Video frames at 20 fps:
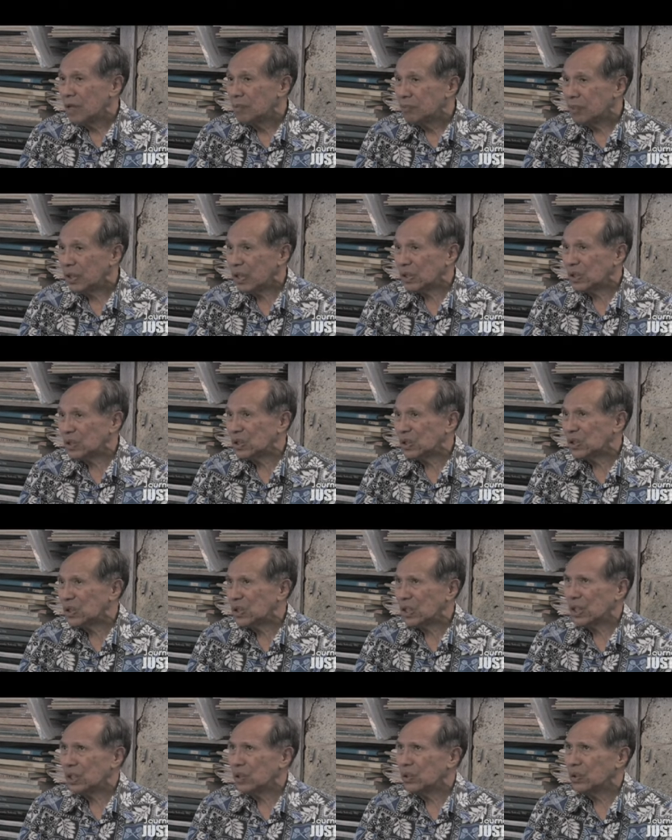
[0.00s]
patients
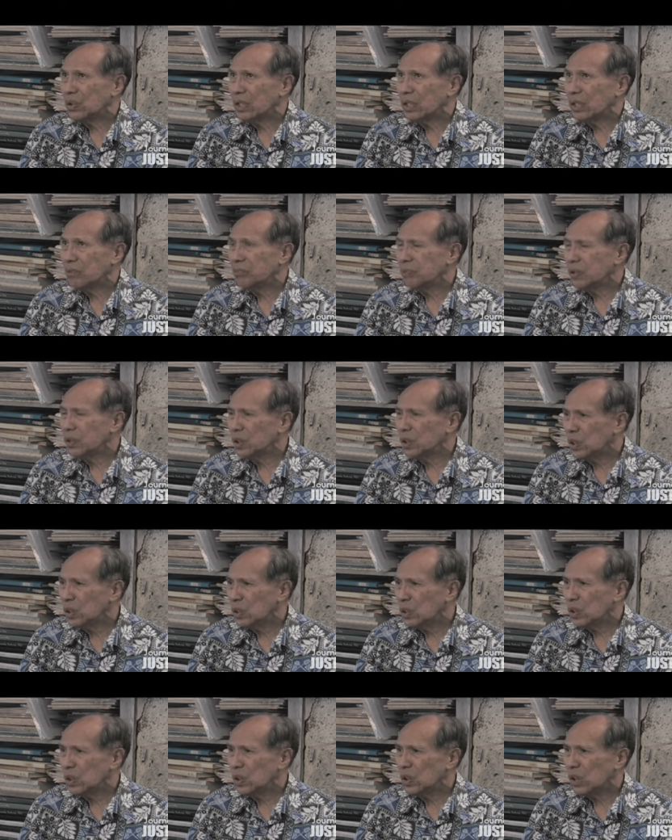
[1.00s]
there who had a
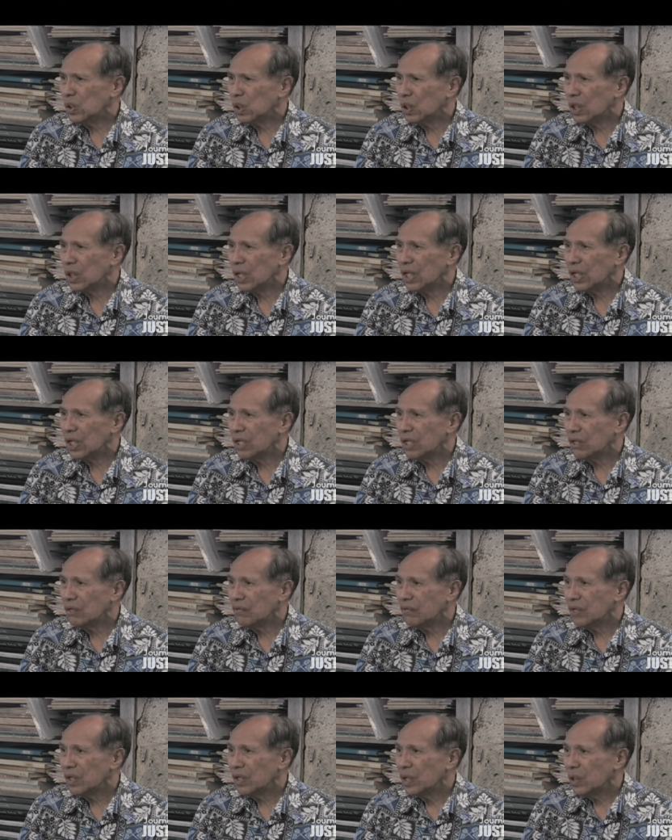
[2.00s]
peculiar kind
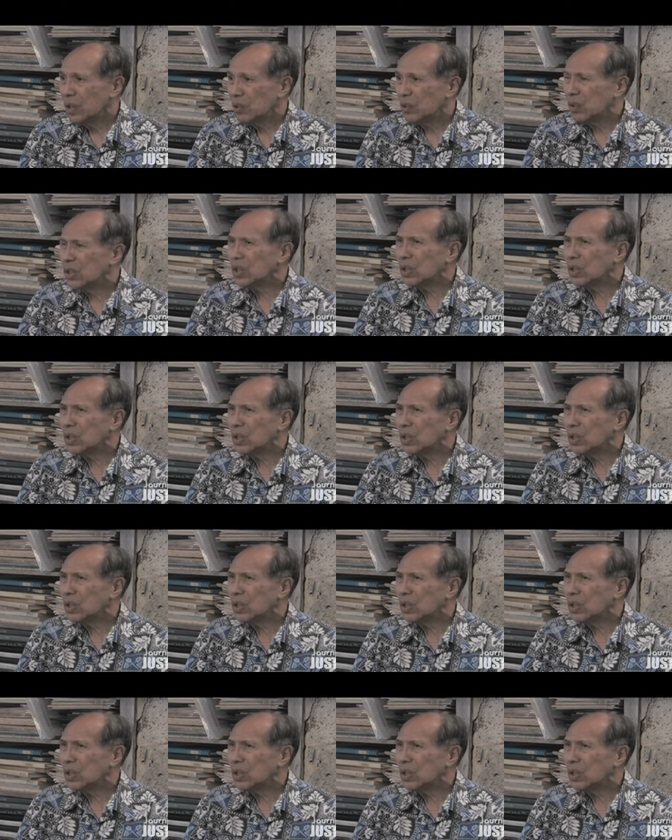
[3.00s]
of, we